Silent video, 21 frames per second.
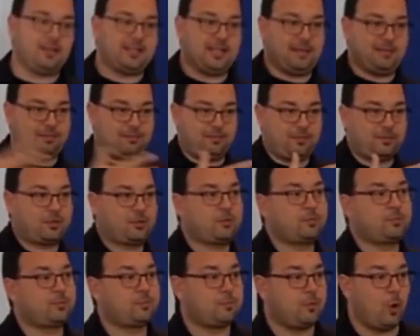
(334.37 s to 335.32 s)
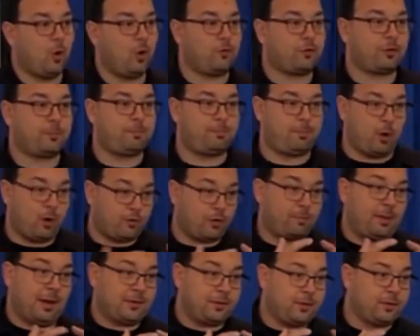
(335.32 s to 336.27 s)
it get over
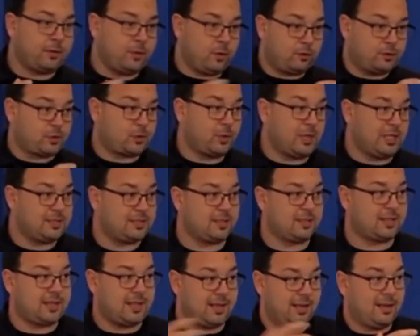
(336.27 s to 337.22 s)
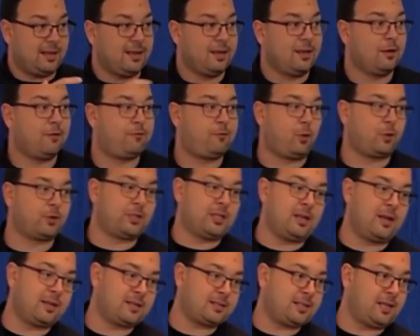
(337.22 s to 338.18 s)
bundled, over squeezed, and kind of folded
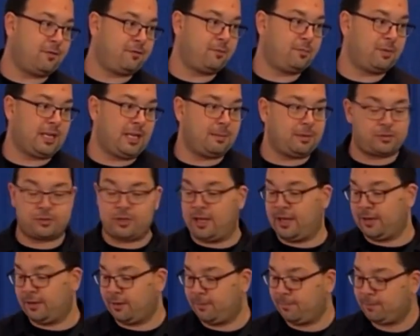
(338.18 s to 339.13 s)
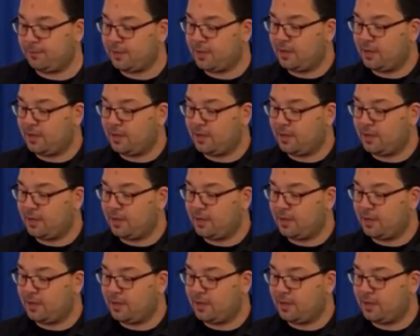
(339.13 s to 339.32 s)
in on itself and became a triangle?